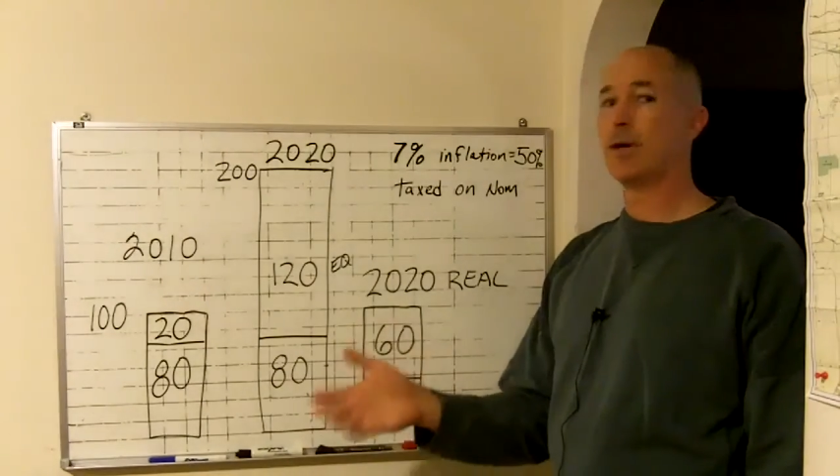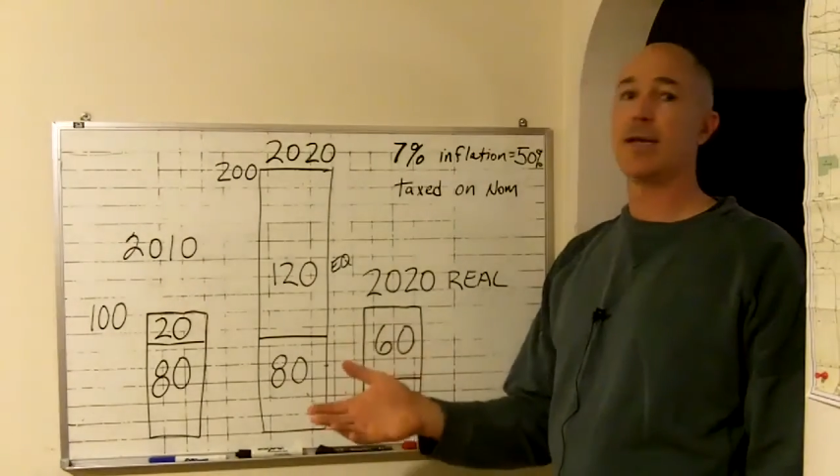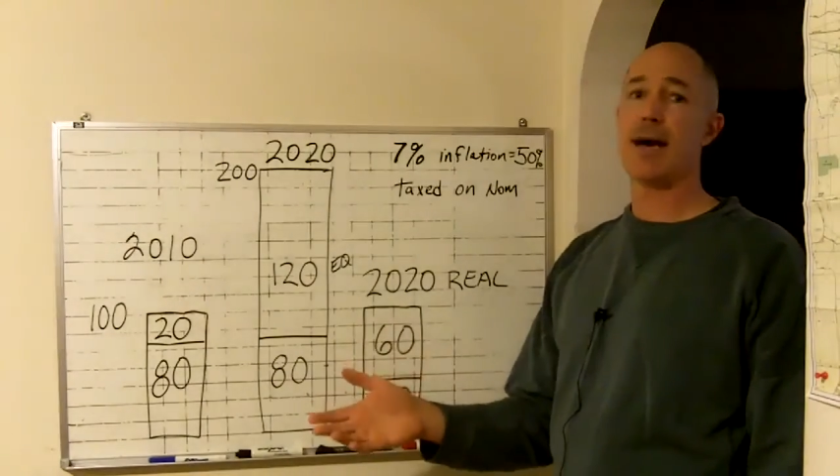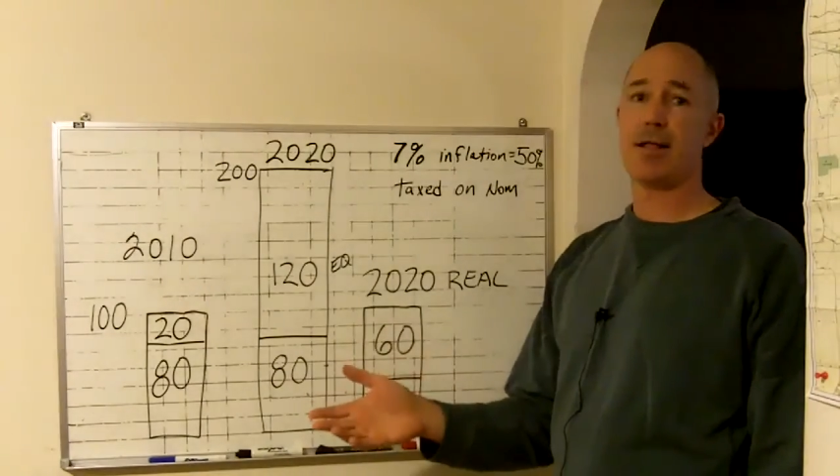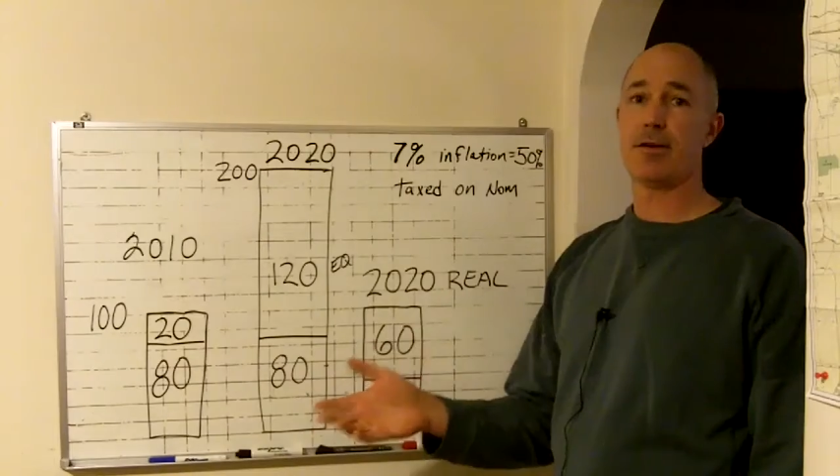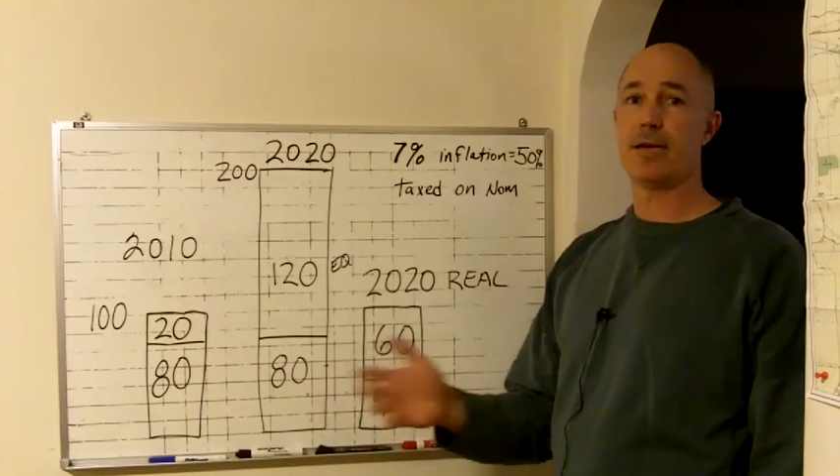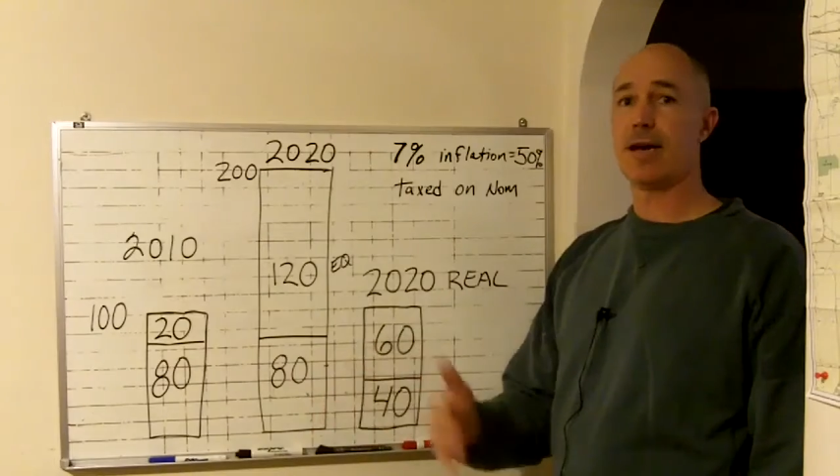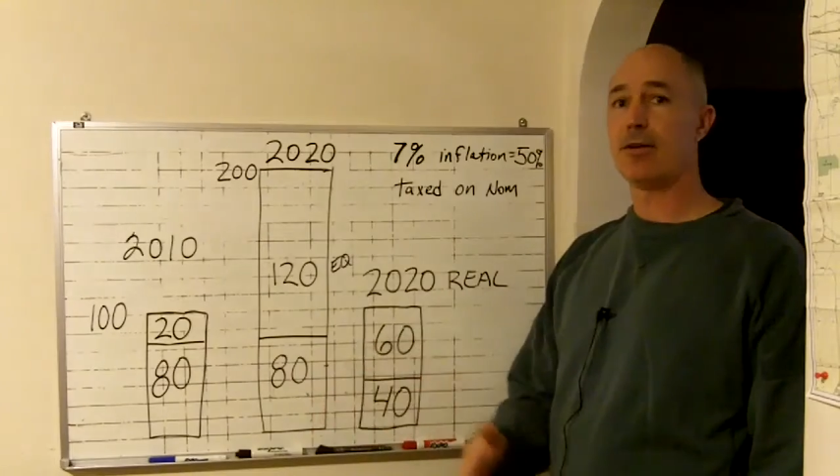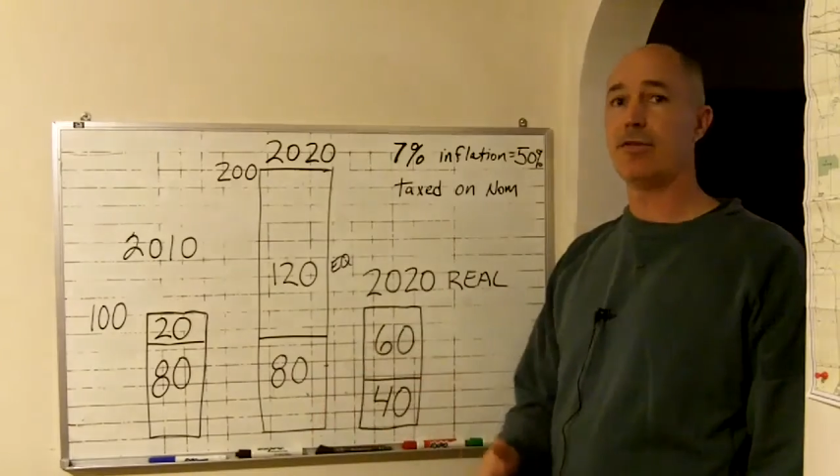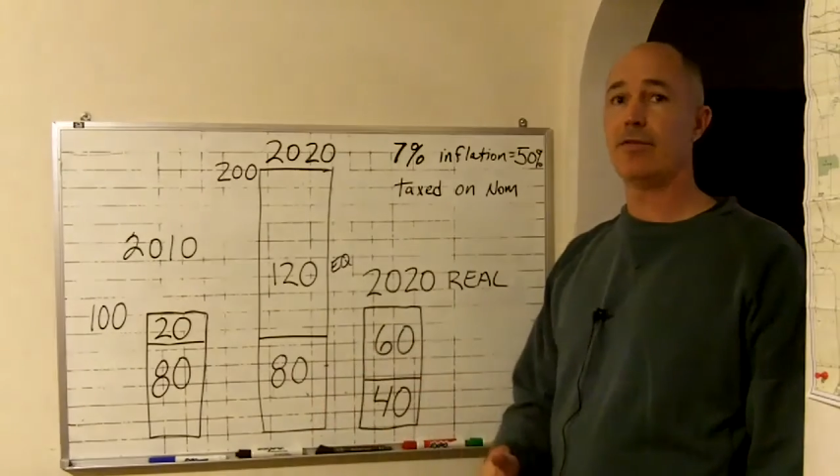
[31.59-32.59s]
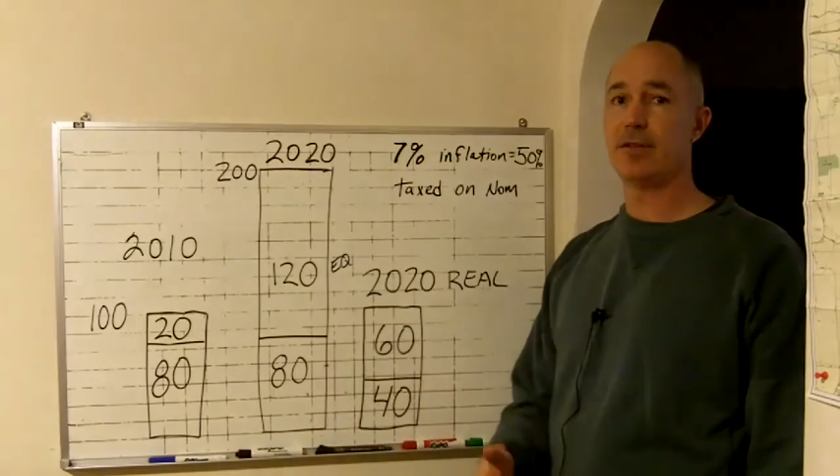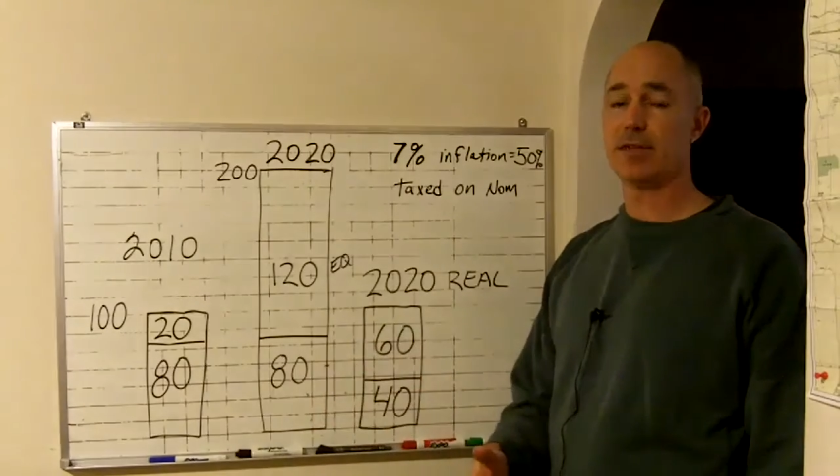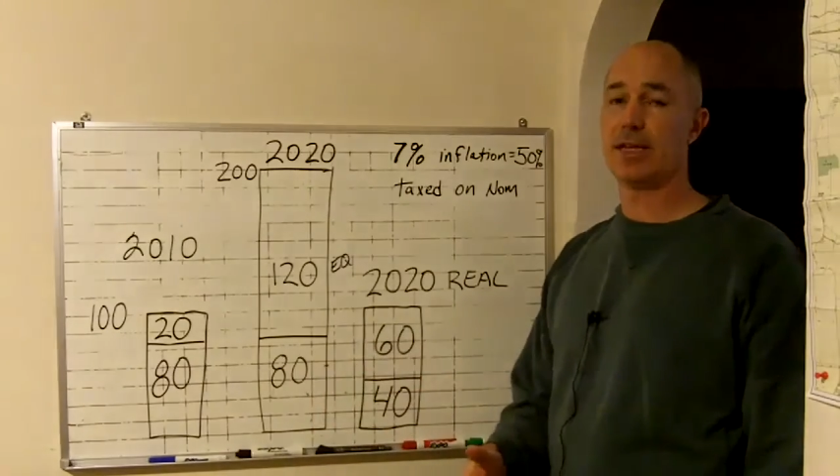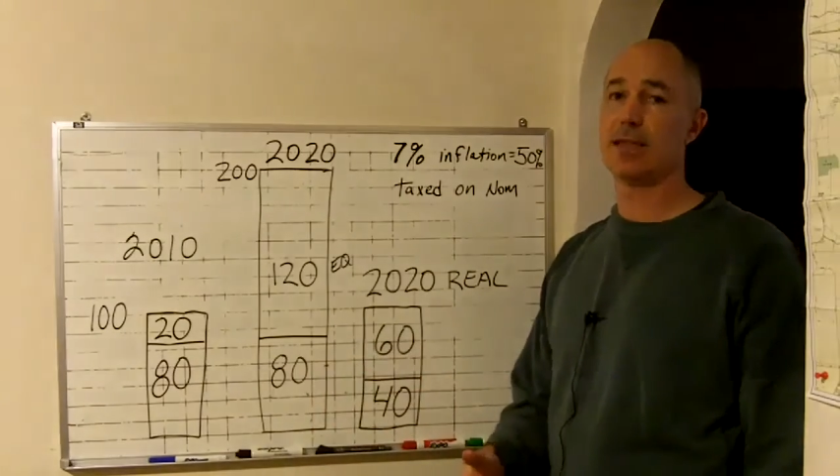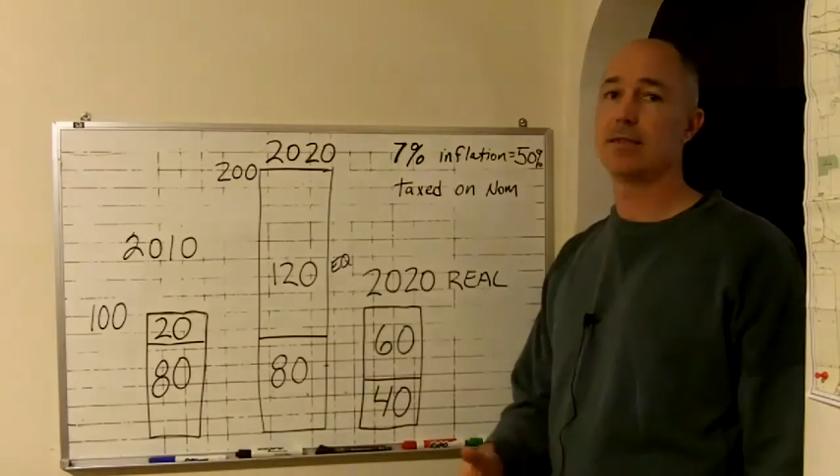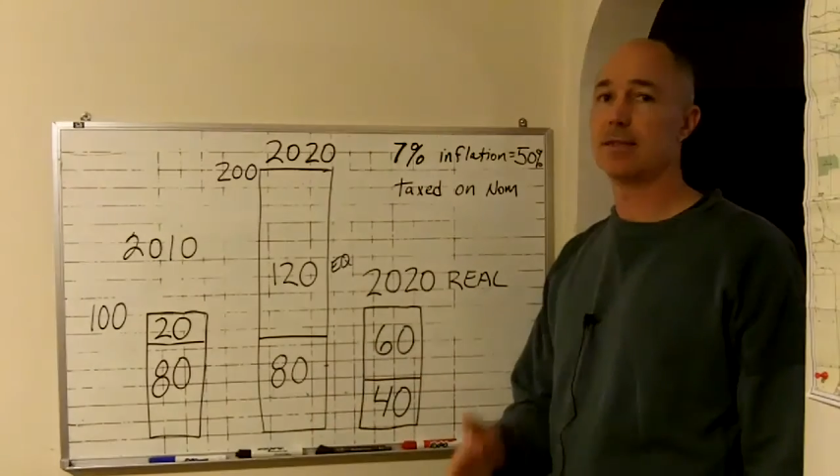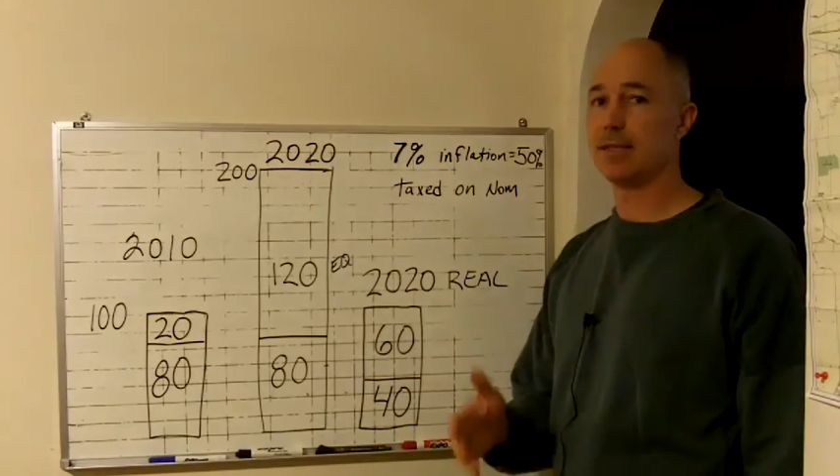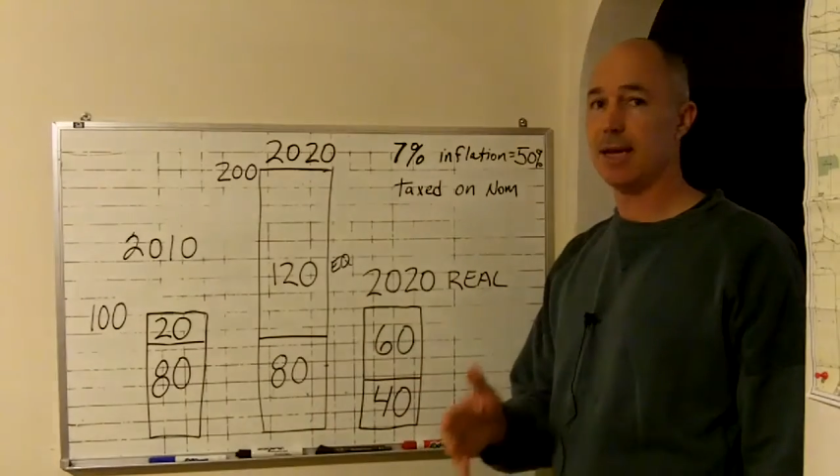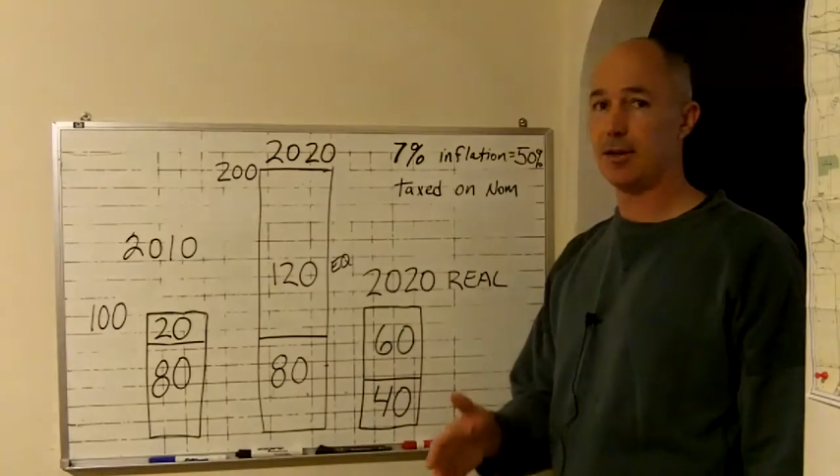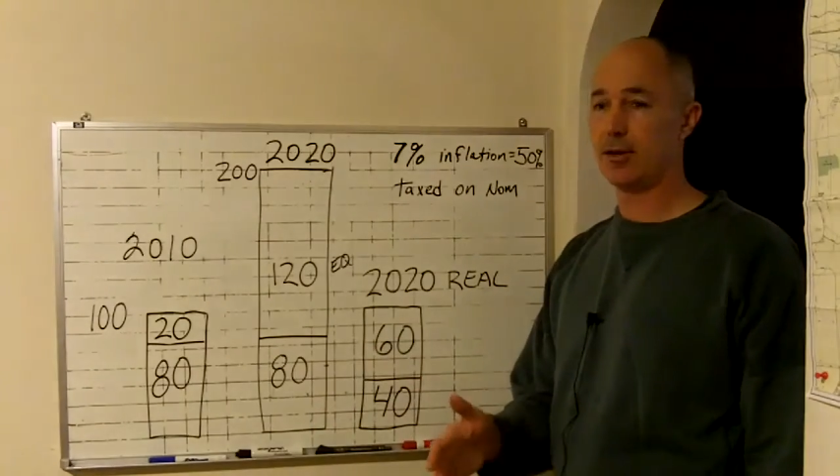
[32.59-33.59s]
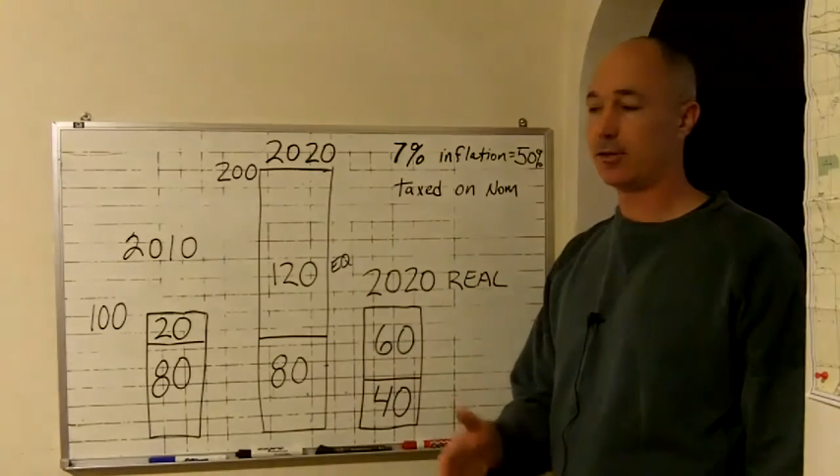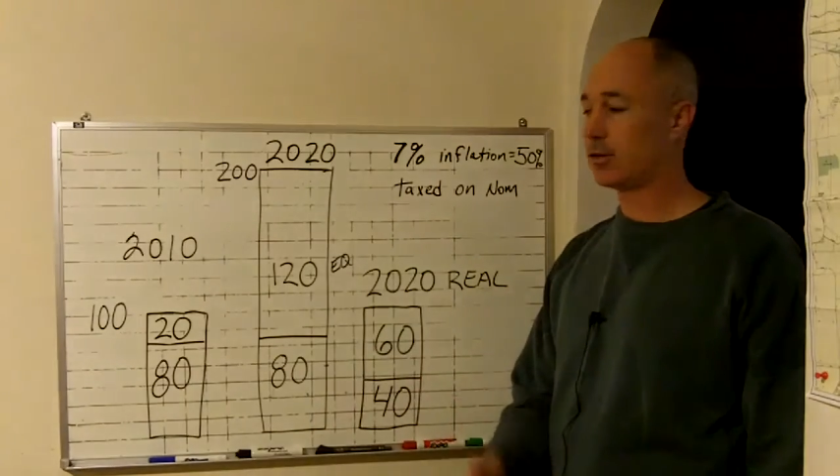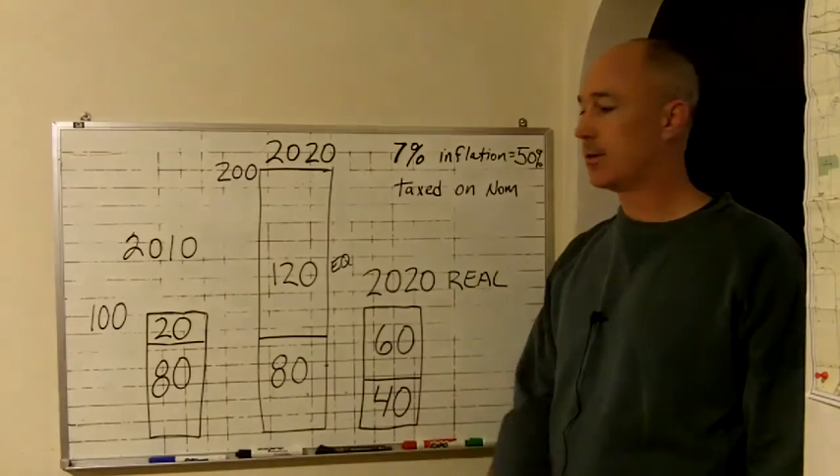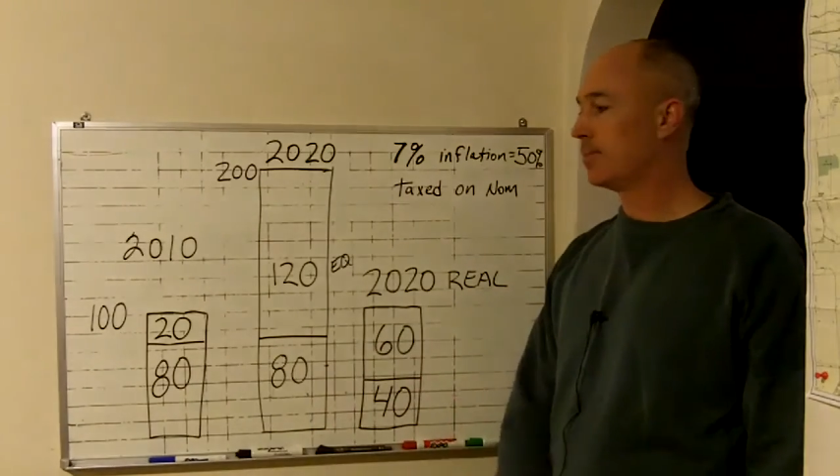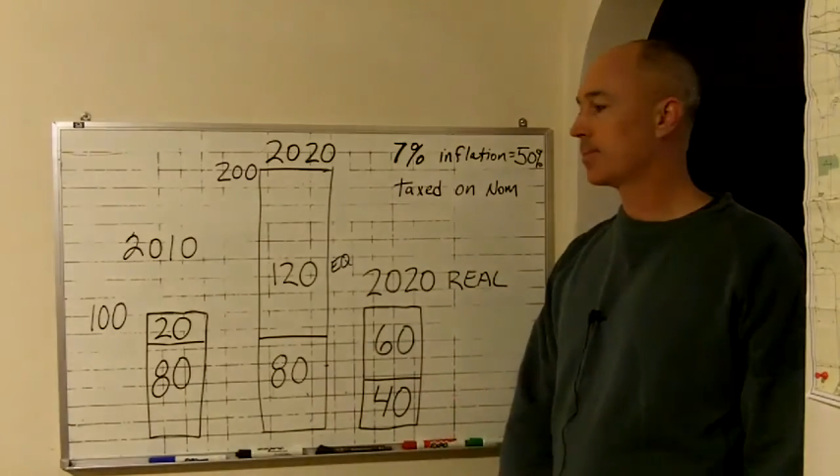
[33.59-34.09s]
$1 down to 50 cents in 10 years.